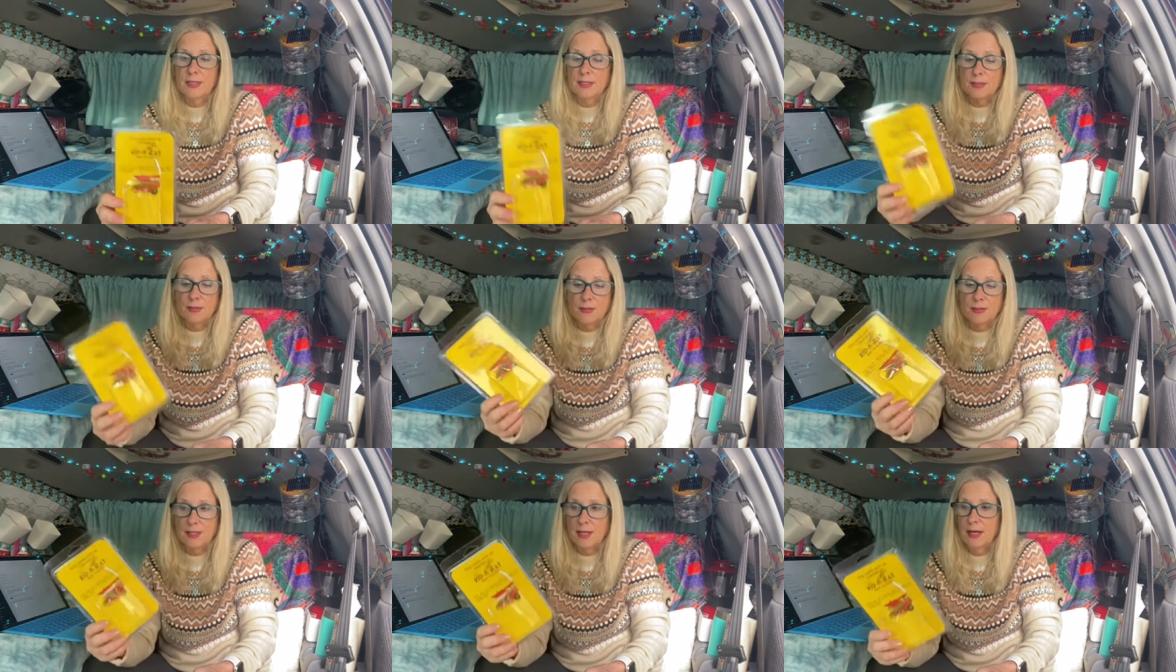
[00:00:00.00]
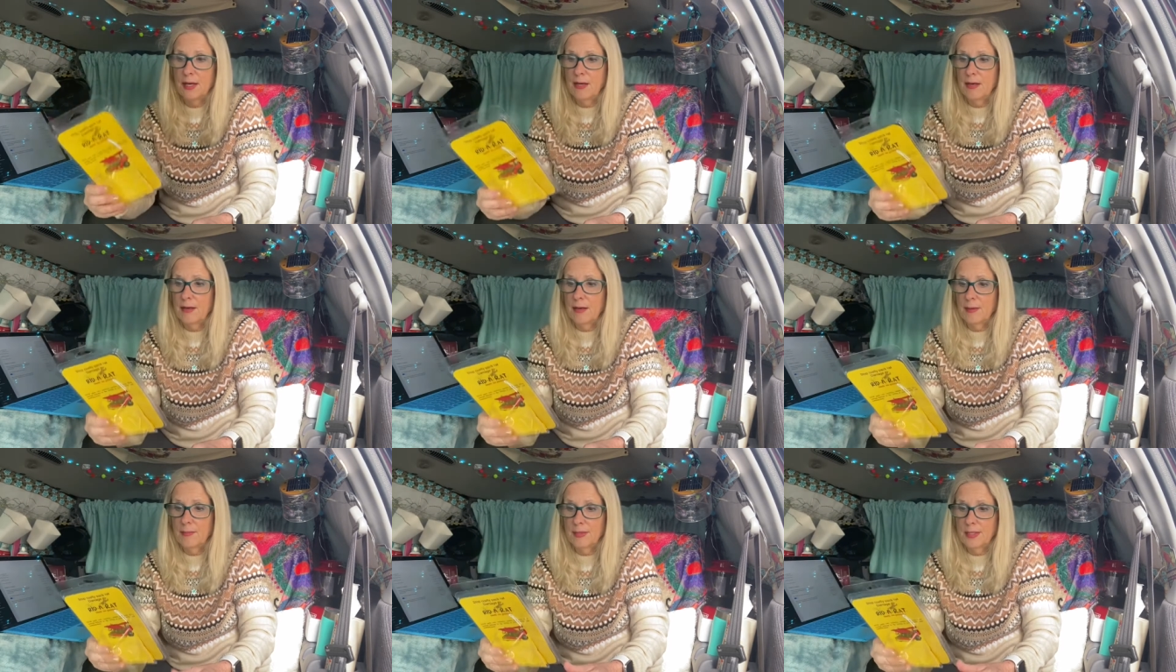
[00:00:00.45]
So yeah,
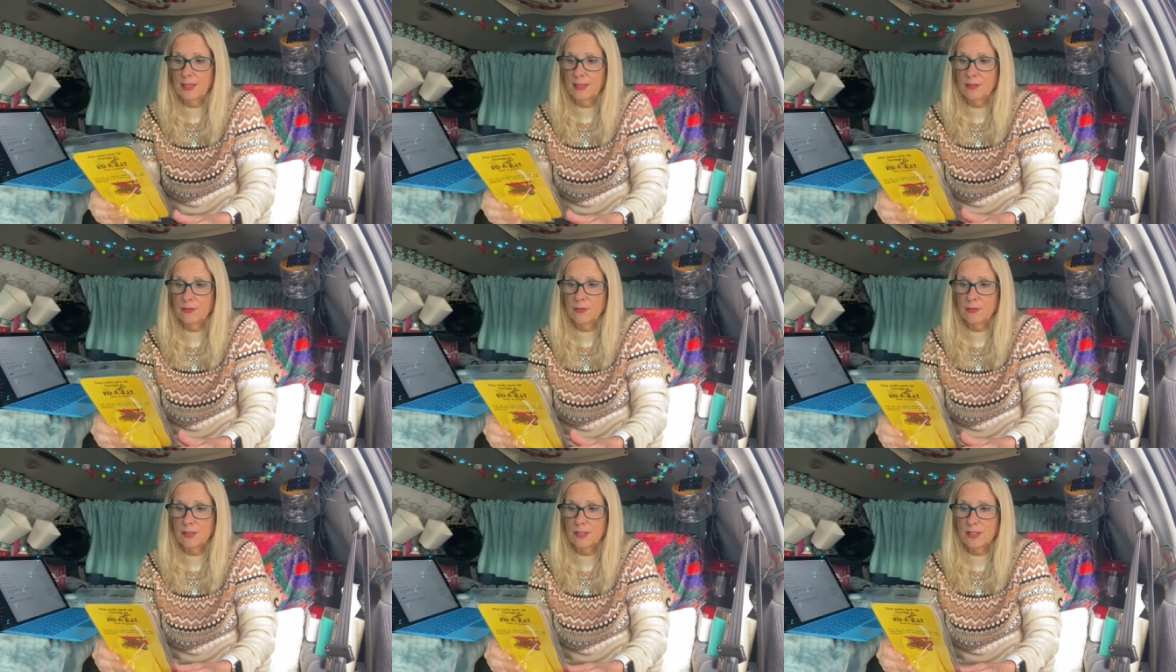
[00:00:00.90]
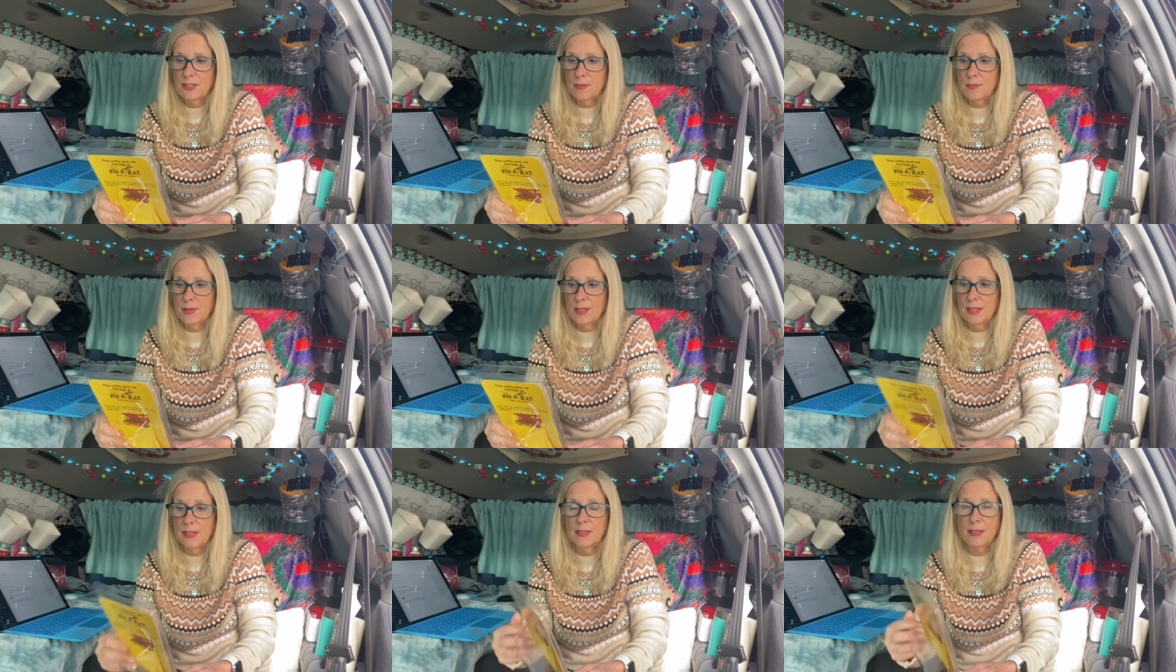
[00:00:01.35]
I mean, it looks to
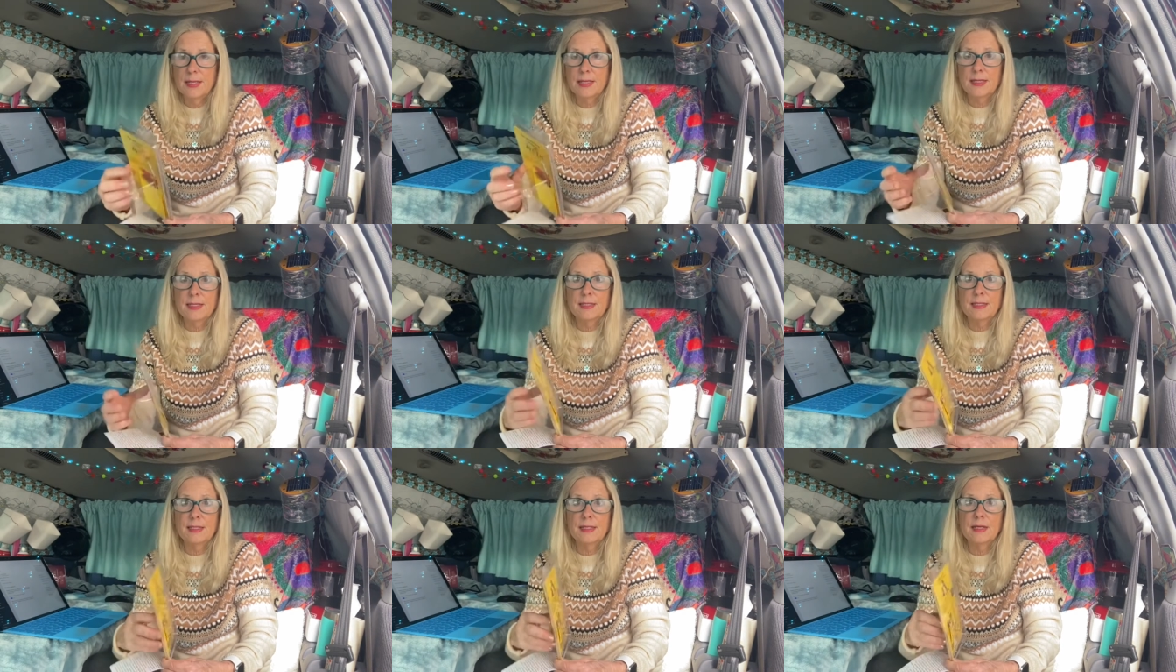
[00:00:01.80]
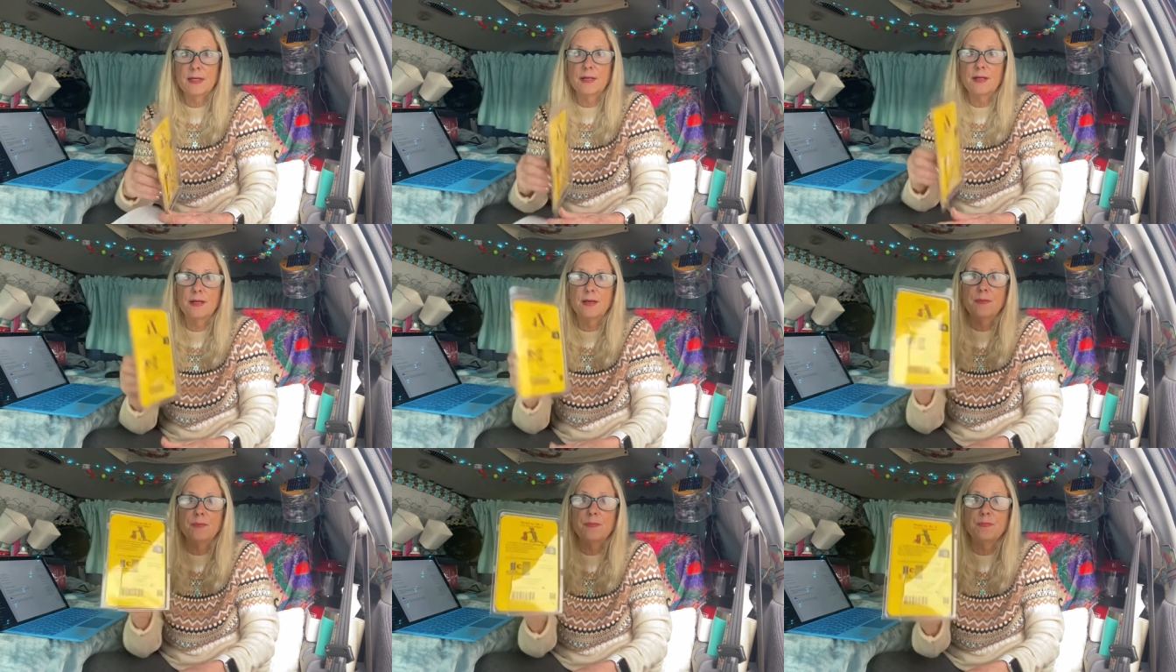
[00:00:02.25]
me like it's
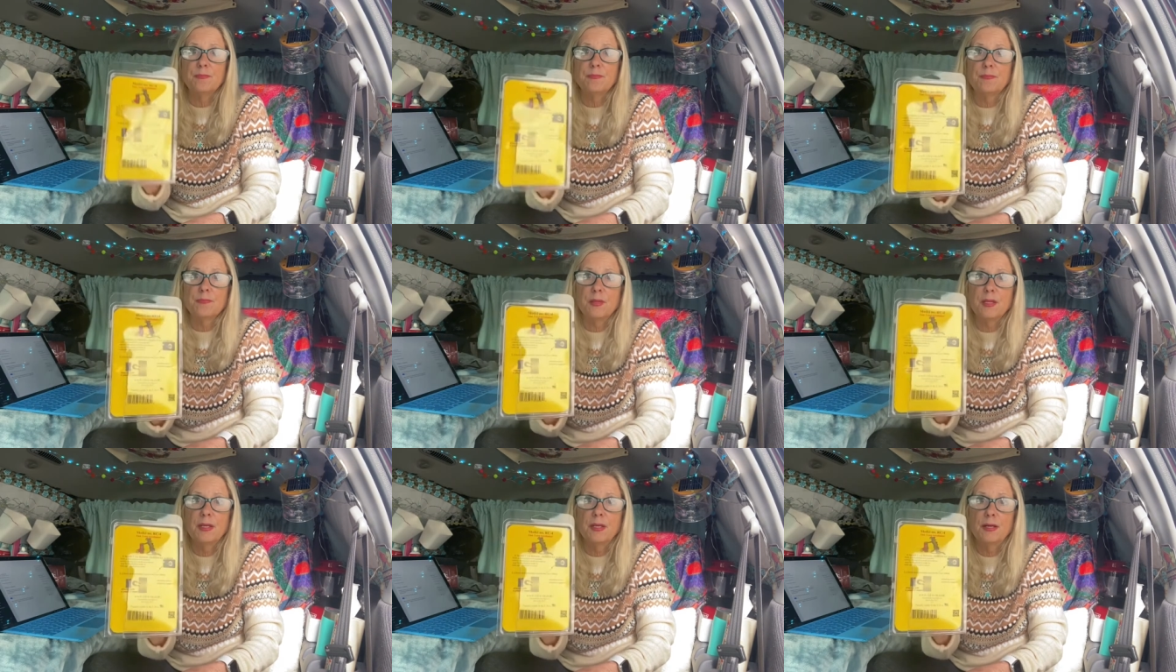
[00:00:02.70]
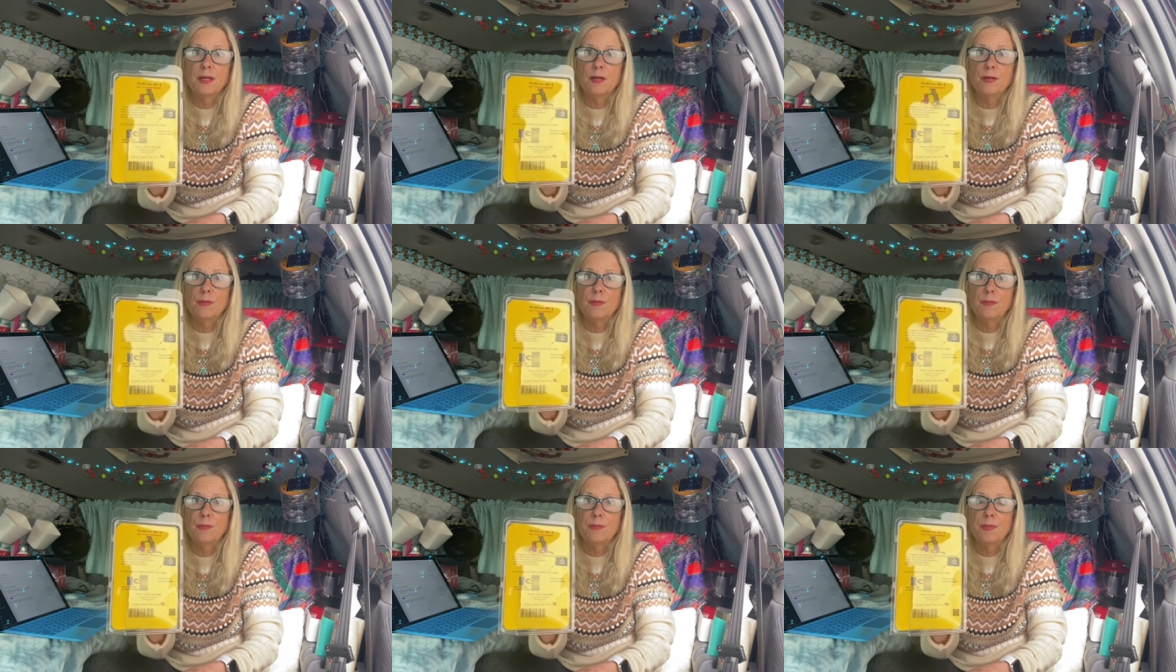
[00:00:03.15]
gonna, you
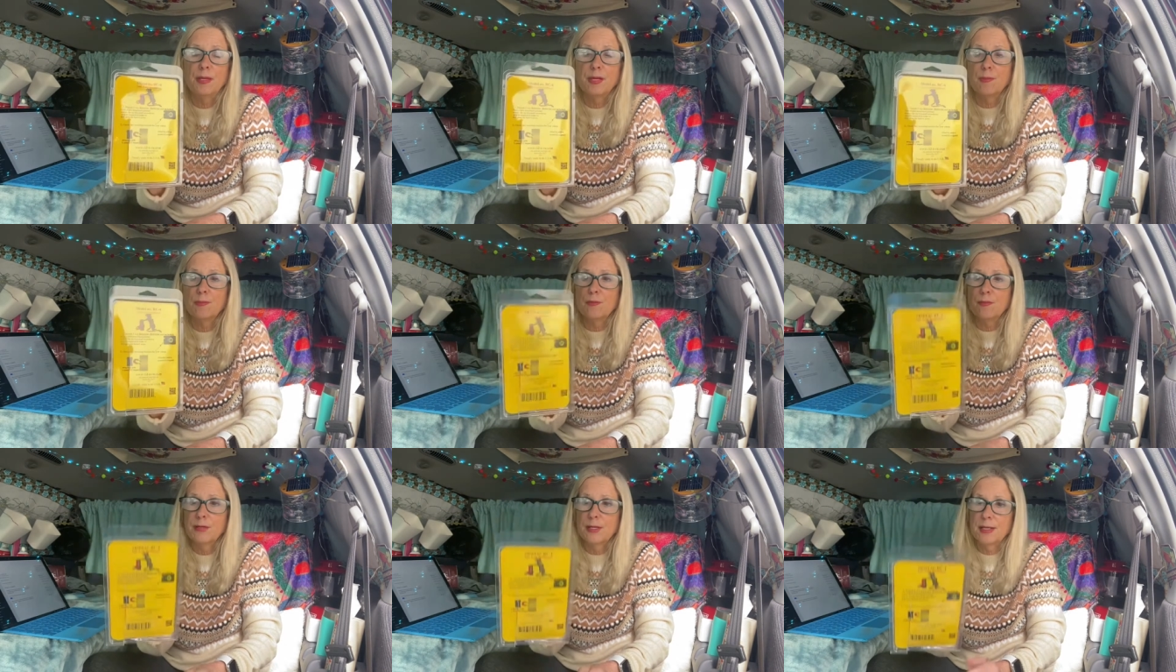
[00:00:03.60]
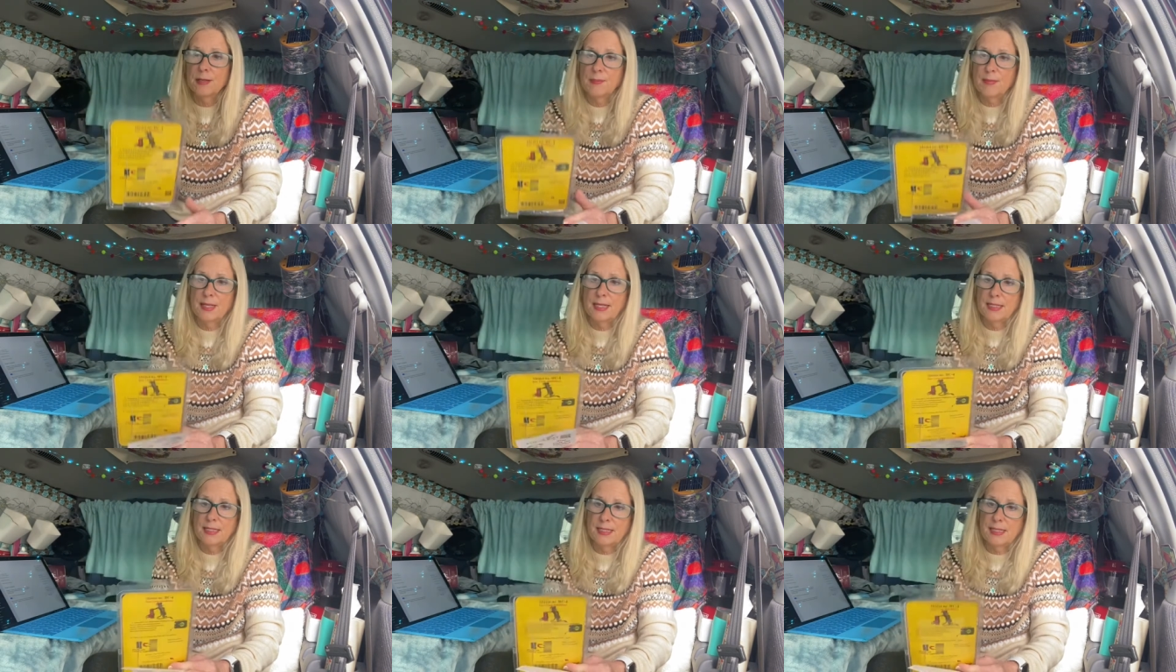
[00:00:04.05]
know, be a pretty
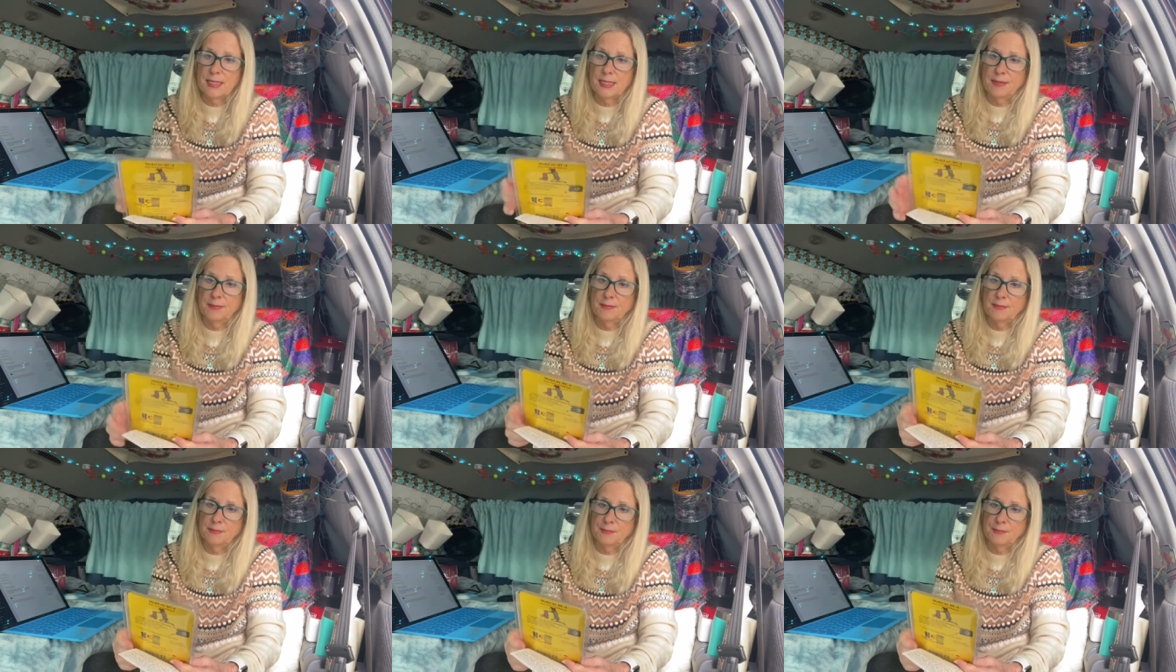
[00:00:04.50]
amazing